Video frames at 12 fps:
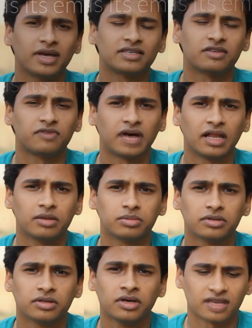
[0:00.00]
makes it
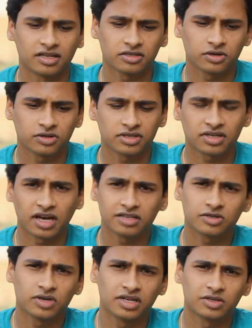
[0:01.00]
valuable. And so the
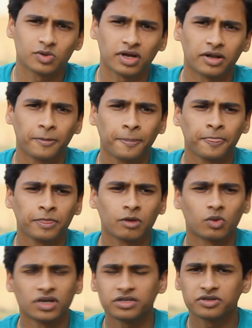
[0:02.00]
start screen as well.
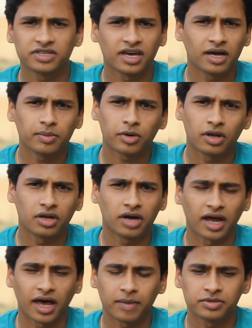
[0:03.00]
Once you set up all
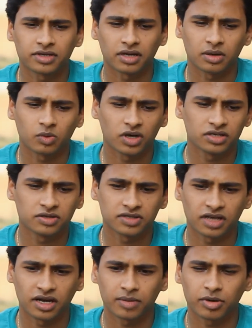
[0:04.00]
your apps, and once you
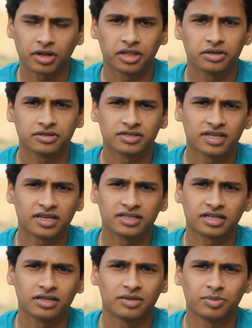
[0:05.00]
set up all those
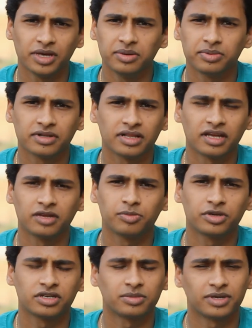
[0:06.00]
things and the people, and you
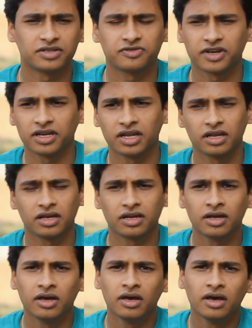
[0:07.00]
put your best friend in
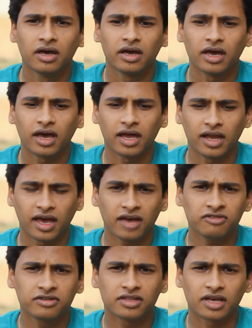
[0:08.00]
it, and
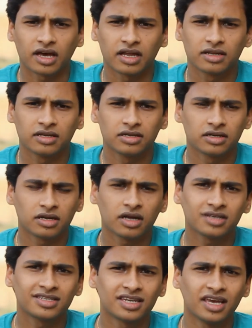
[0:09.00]
after that, you're
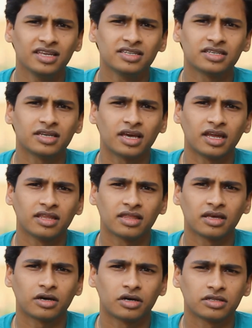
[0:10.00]
not changing
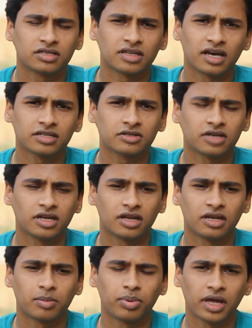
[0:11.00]
anything on the start screen,
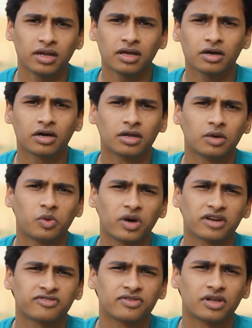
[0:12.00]
and depending on your
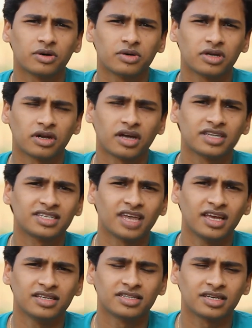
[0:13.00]
workflow, you're not
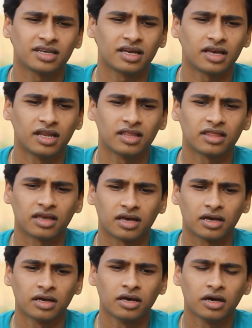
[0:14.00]
changing
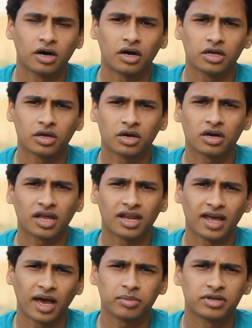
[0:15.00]
anything, or you're not
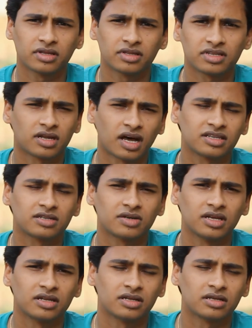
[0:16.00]
adapting the start
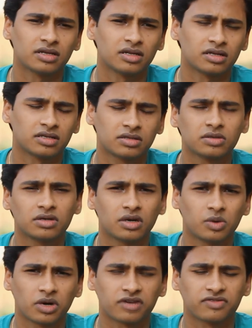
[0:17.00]
screen to
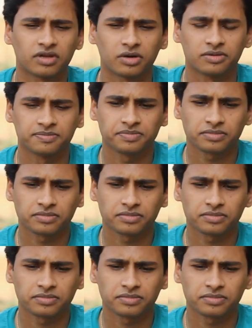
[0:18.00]
your workflow.